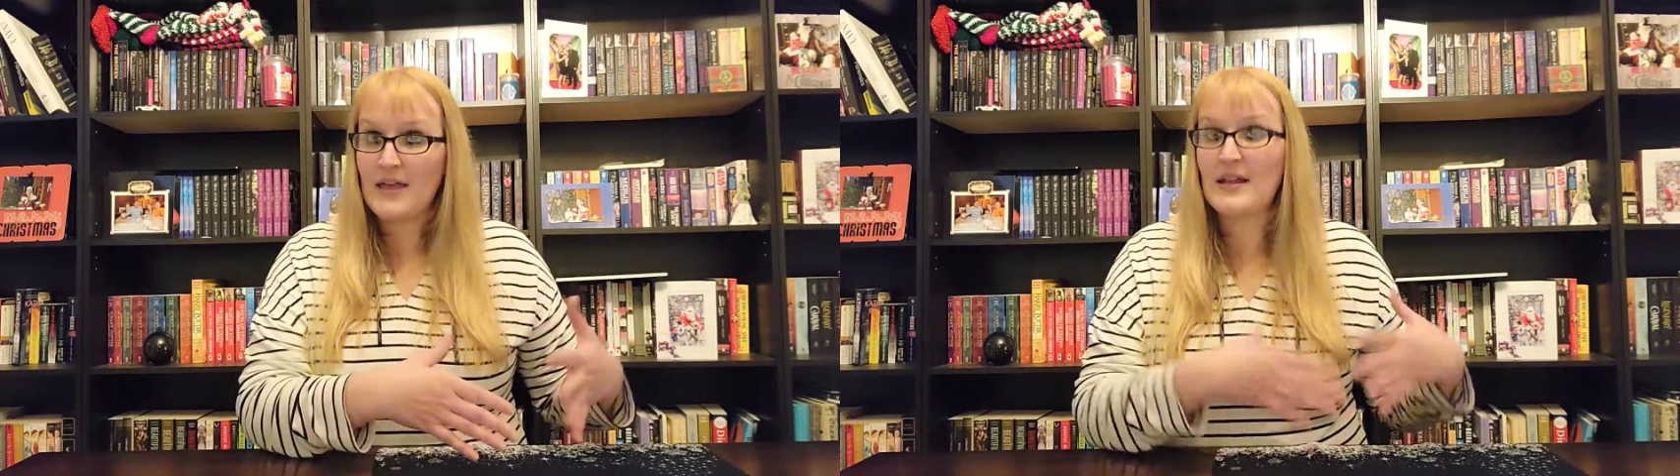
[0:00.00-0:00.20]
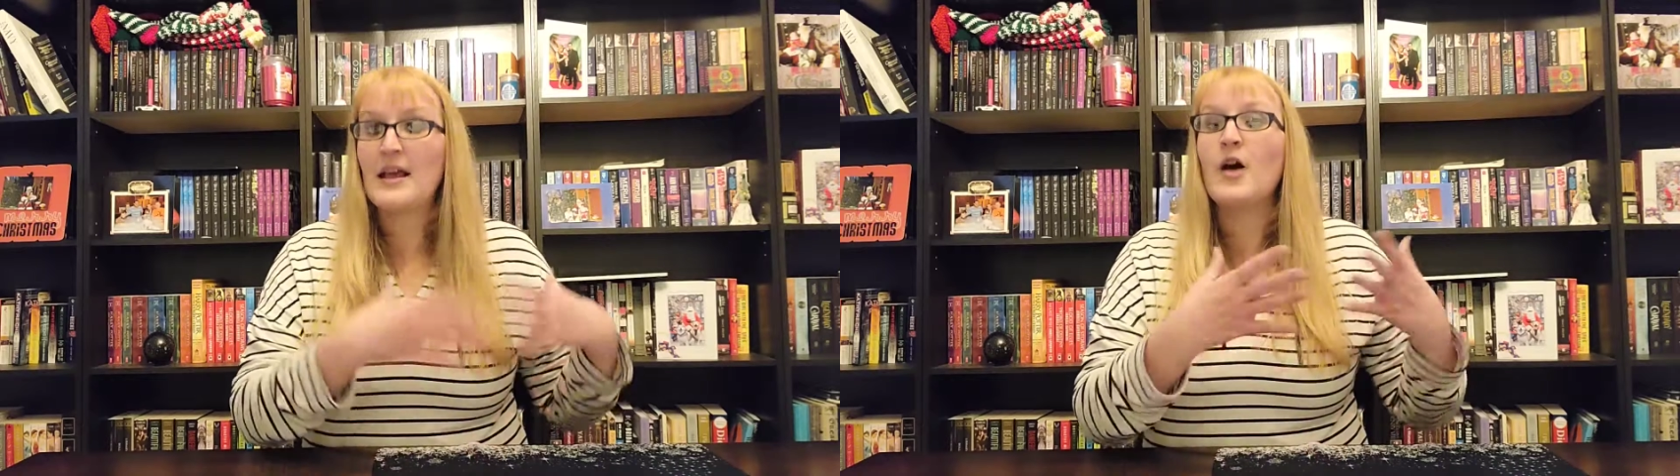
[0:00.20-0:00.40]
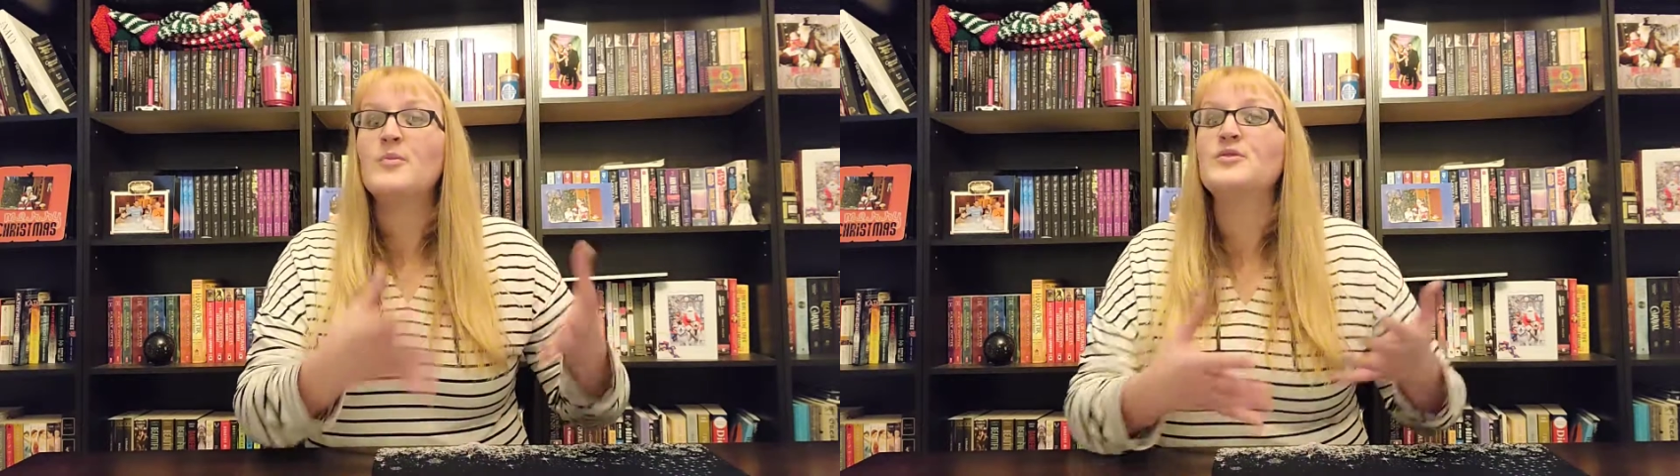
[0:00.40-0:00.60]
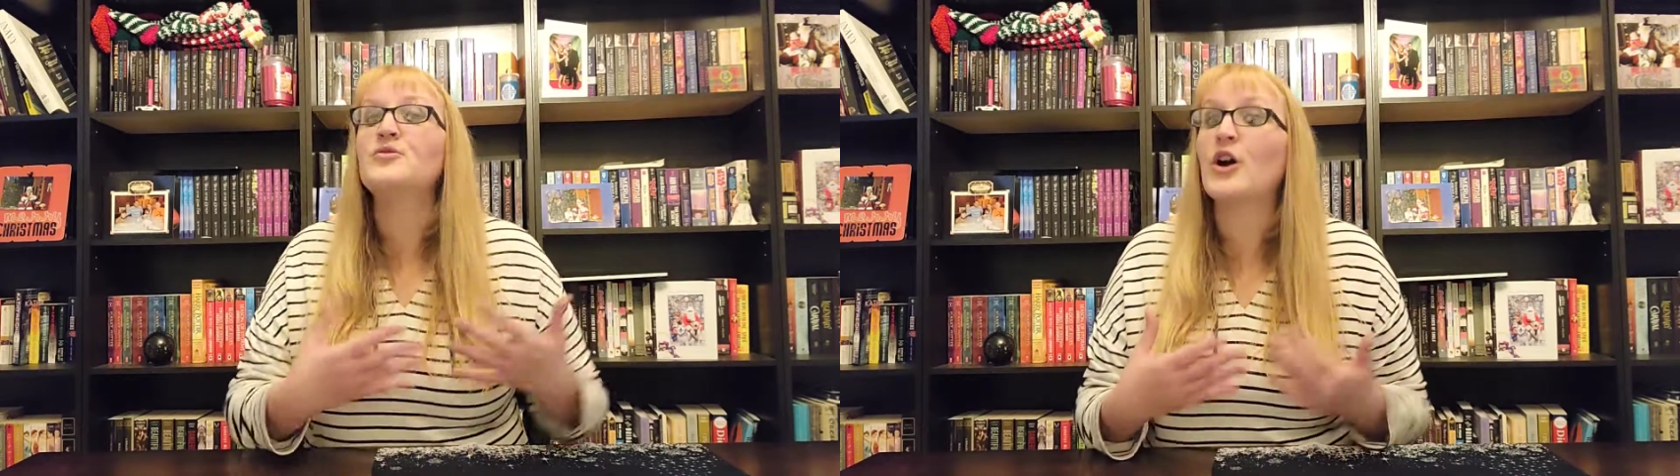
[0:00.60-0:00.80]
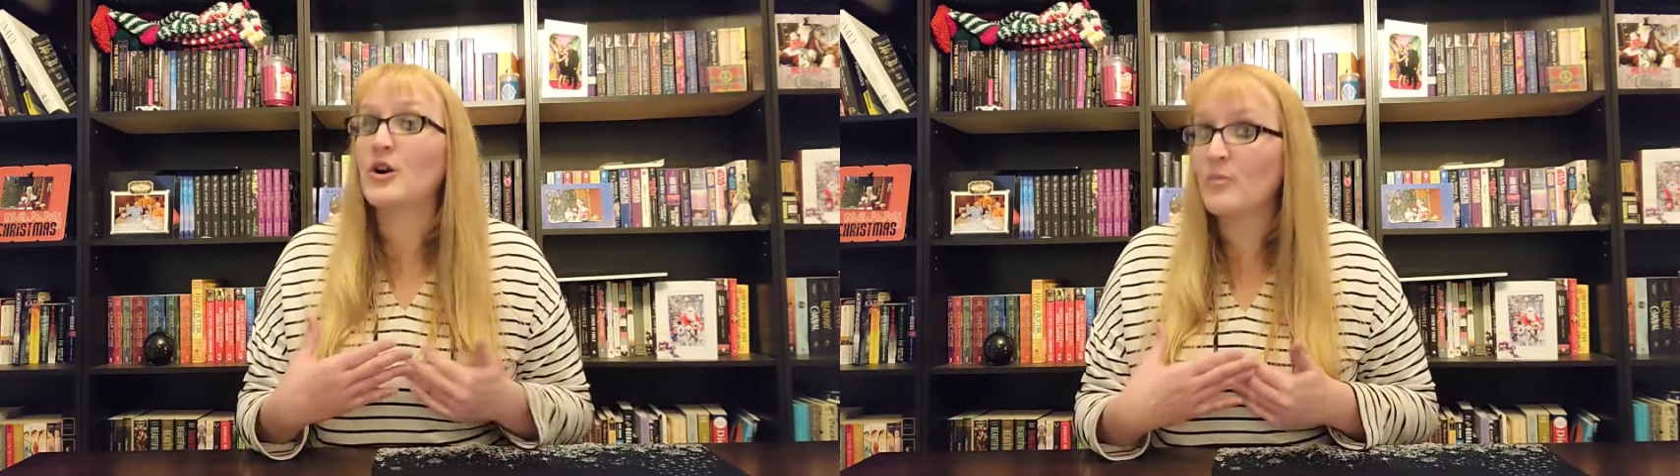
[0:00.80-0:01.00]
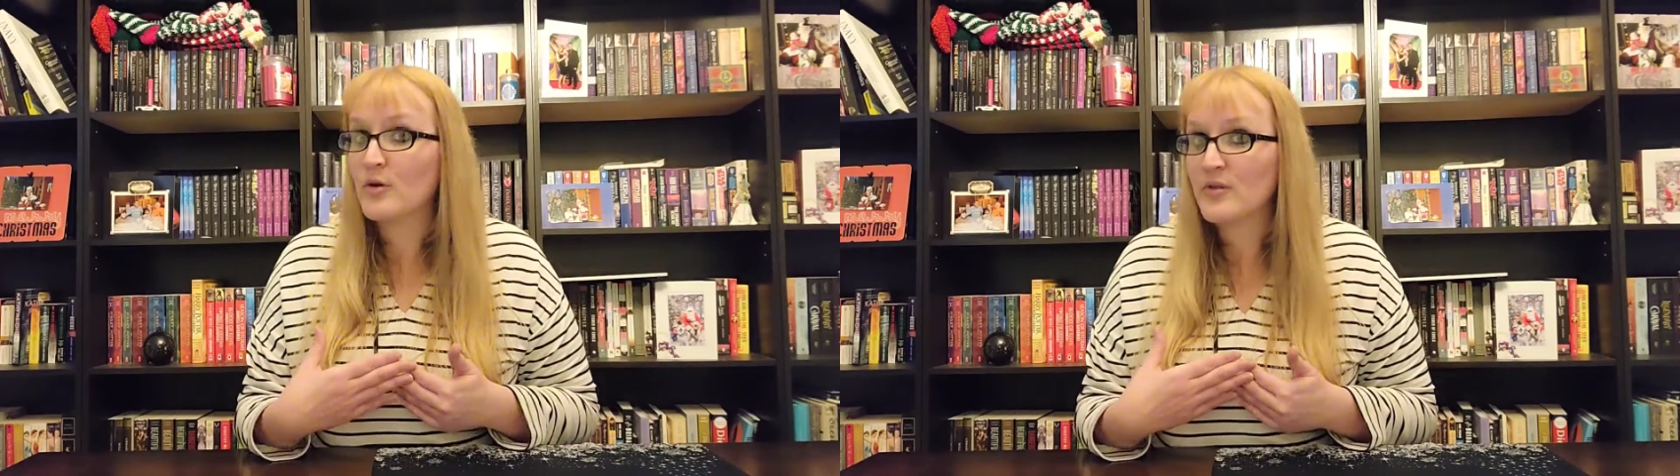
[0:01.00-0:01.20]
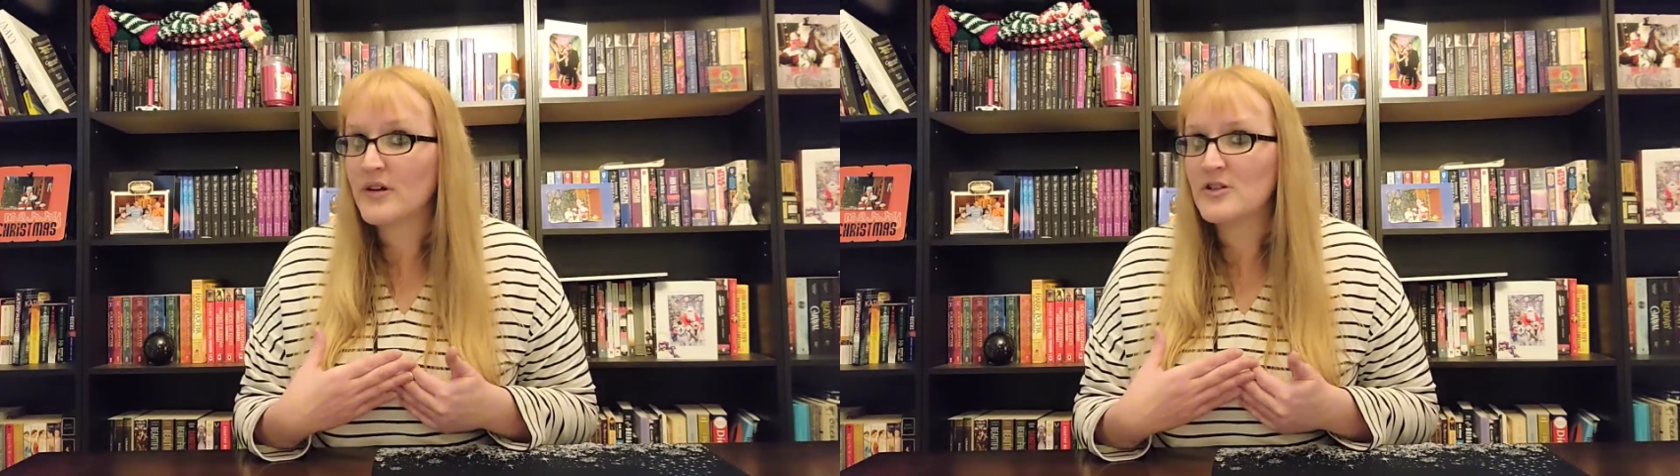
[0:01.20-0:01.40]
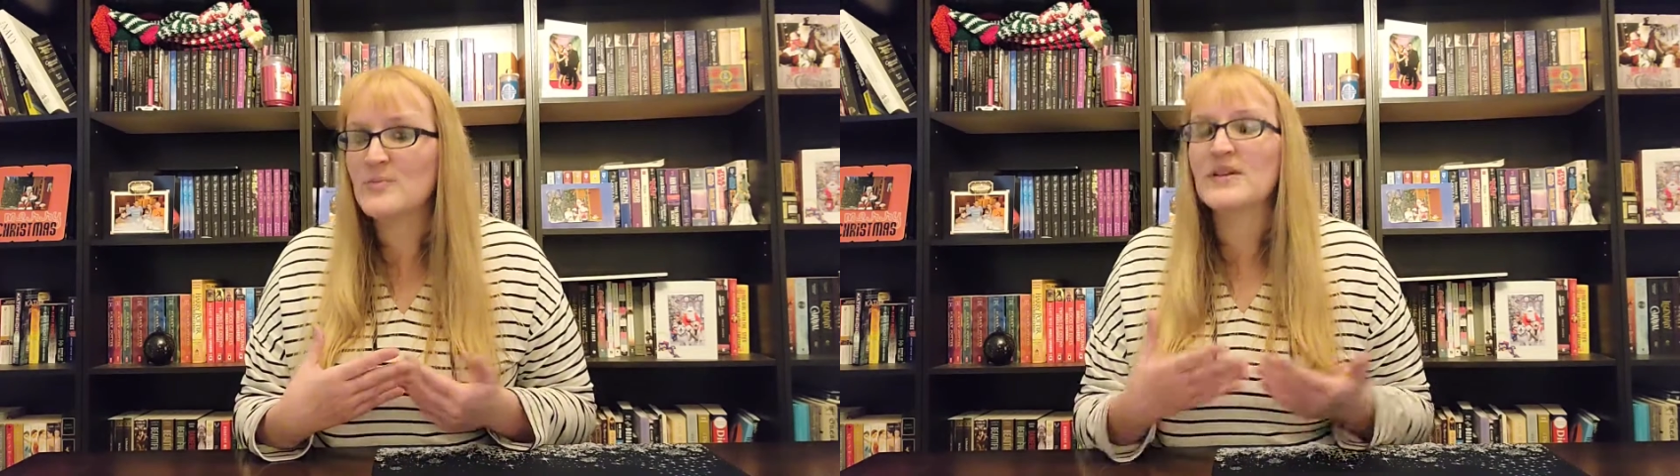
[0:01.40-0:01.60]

it helps you garner more readers,